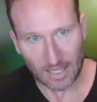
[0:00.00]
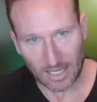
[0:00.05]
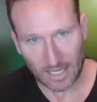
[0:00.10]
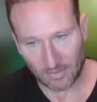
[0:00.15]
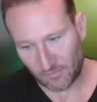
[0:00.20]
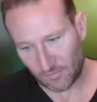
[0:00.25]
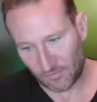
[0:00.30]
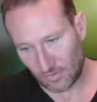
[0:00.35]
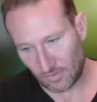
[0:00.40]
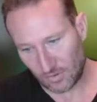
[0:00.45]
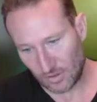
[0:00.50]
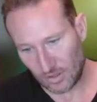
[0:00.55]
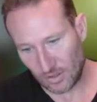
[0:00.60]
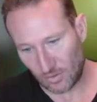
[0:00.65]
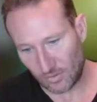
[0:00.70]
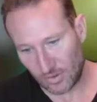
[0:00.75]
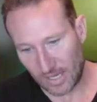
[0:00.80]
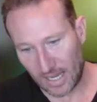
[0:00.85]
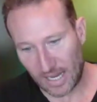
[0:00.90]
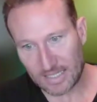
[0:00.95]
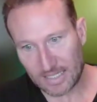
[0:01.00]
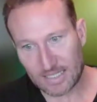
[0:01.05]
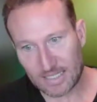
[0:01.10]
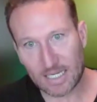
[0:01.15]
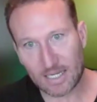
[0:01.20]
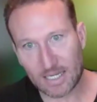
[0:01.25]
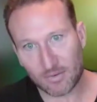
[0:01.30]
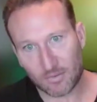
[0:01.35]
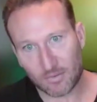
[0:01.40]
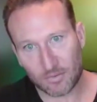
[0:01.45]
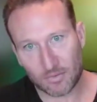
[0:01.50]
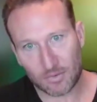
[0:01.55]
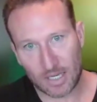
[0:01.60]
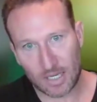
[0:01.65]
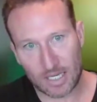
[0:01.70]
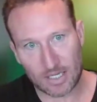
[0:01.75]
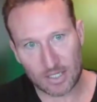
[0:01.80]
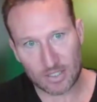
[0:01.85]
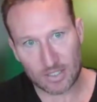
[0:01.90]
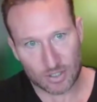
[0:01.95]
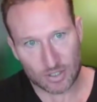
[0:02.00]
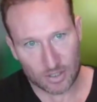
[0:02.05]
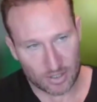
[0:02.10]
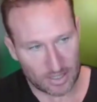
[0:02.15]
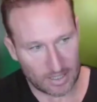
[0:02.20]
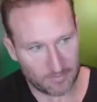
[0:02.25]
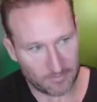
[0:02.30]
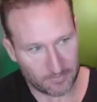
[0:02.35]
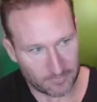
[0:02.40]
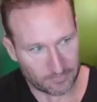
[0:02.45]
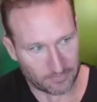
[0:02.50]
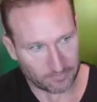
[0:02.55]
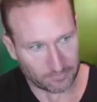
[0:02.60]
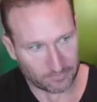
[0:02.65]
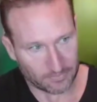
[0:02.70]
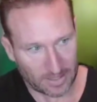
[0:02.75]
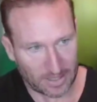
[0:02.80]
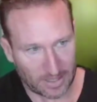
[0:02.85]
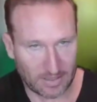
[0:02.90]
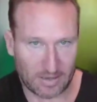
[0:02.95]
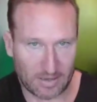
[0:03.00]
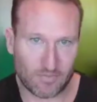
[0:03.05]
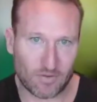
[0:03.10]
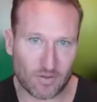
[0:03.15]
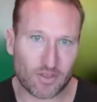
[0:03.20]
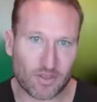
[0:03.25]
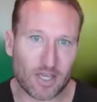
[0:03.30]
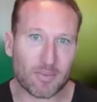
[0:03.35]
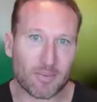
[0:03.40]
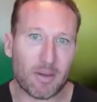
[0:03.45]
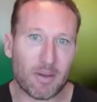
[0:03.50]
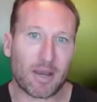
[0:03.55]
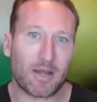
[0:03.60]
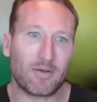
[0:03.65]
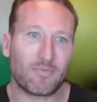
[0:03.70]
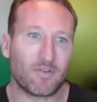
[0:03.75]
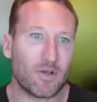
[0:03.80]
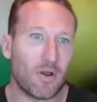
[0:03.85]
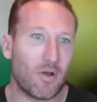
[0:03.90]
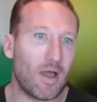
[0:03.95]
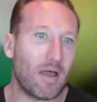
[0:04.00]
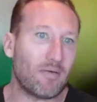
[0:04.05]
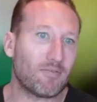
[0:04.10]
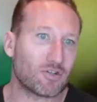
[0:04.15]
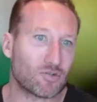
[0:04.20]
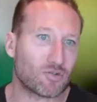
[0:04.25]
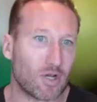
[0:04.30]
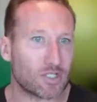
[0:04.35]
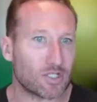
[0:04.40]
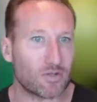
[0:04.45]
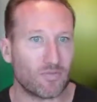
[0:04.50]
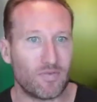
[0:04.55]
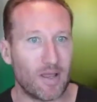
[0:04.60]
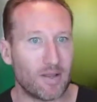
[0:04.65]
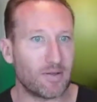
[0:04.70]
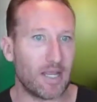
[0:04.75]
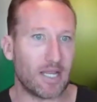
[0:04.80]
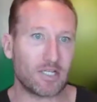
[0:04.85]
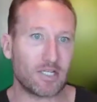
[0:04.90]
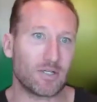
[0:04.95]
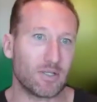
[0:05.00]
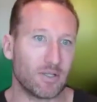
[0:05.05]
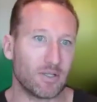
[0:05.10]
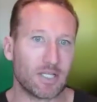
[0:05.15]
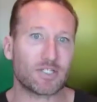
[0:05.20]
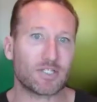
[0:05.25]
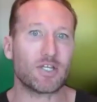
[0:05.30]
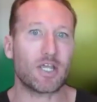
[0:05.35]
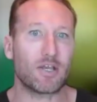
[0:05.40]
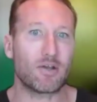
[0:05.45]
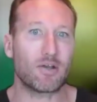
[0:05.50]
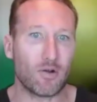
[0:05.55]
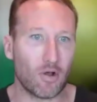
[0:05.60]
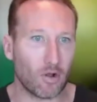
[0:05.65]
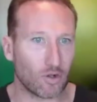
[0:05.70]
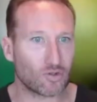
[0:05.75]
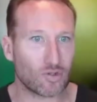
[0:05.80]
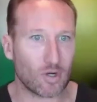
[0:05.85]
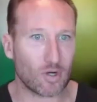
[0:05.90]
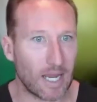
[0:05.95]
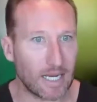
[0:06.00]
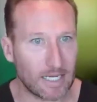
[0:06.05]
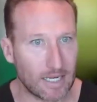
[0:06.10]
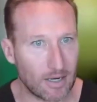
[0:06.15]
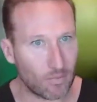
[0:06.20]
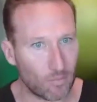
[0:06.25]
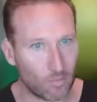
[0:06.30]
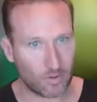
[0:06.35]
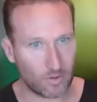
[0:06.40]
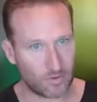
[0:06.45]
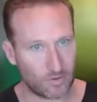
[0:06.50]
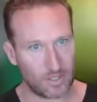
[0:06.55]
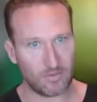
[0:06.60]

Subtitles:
if, the idea is, if you think about it, if you don't have a trust or foundation, let's say you're an ultra high net worth